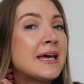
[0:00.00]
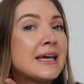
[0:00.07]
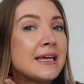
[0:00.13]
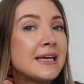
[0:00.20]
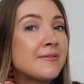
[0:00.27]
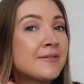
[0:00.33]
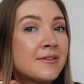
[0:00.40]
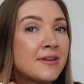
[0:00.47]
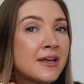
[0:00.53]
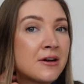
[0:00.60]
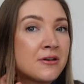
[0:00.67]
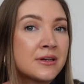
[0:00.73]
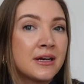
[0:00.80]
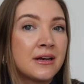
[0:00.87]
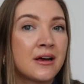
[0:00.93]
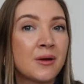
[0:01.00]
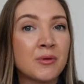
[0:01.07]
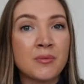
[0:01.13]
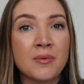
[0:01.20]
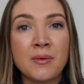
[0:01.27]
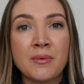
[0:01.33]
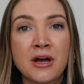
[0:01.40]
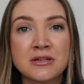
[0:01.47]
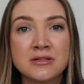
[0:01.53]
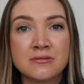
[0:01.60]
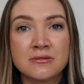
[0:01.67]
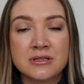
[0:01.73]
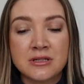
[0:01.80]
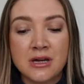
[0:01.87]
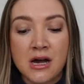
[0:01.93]
even if they aren't in line with my
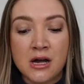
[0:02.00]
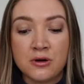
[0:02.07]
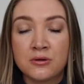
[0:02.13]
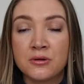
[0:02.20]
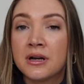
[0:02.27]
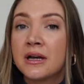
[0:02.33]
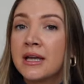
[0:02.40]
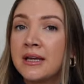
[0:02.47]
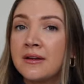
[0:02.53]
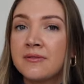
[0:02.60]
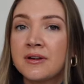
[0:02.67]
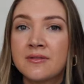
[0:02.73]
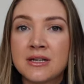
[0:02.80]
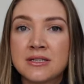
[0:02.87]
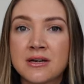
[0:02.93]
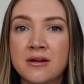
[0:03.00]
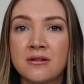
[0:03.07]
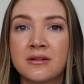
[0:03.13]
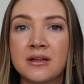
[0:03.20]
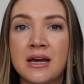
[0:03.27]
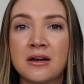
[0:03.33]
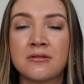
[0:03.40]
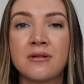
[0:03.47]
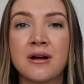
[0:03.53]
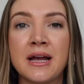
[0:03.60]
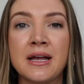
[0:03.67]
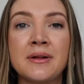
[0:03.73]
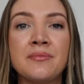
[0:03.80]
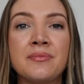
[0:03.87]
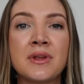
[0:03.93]
personal style, even if they don't look that
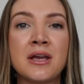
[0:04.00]
great,